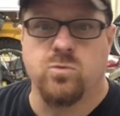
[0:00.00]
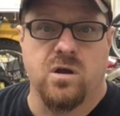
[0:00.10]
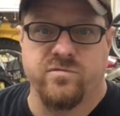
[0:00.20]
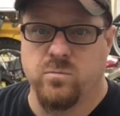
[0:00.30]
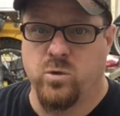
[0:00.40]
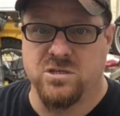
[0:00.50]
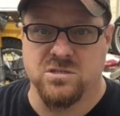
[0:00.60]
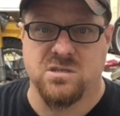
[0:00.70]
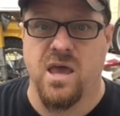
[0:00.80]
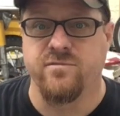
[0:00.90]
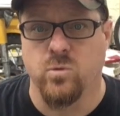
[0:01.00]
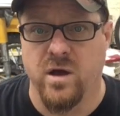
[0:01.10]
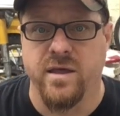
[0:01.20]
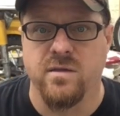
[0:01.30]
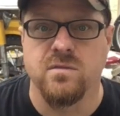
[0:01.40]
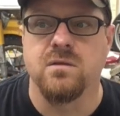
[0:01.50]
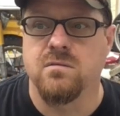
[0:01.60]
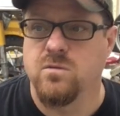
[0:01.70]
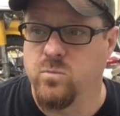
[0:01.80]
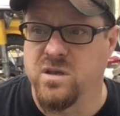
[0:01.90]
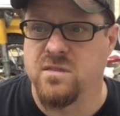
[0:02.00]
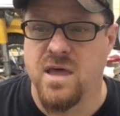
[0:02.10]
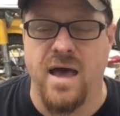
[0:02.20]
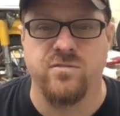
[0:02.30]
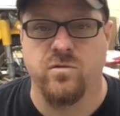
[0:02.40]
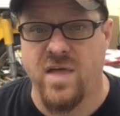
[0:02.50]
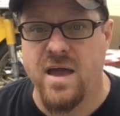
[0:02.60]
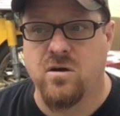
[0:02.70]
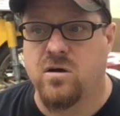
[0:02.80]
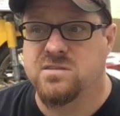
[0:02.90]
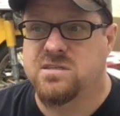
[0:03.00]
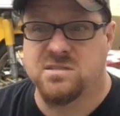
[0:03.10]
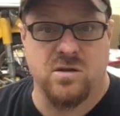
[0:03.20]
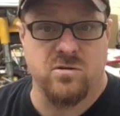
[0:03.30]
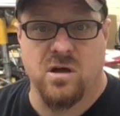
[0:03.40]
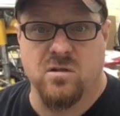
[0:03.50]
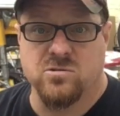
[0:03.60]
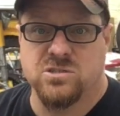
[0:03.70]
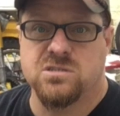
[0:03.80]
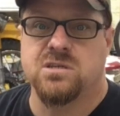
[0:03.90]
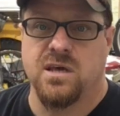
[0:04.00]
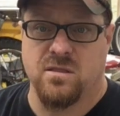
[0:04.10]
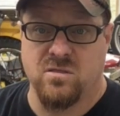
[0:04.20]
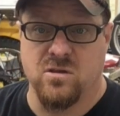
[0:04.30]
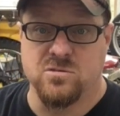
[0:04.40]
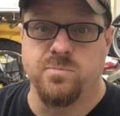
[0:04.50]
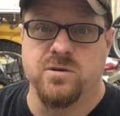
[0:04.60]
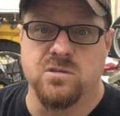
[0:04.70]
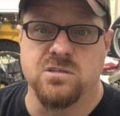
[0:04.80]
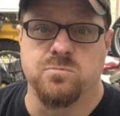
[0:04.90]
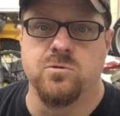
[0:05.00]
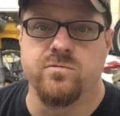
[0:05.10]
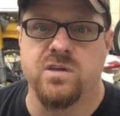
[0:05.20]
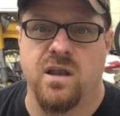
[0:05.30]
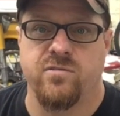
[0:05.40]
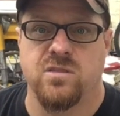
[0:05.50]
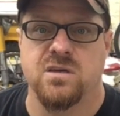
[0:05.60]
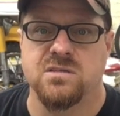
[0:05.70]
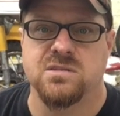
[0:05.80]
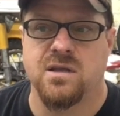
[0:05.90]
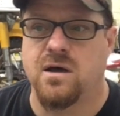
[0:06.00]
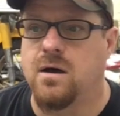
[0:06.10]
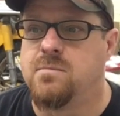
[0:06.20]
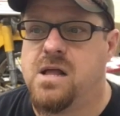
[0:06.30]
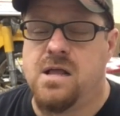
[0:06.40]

One of them we just gave away, and then we did that. So that cost $600 just to get those buildings moved, to get everything set up.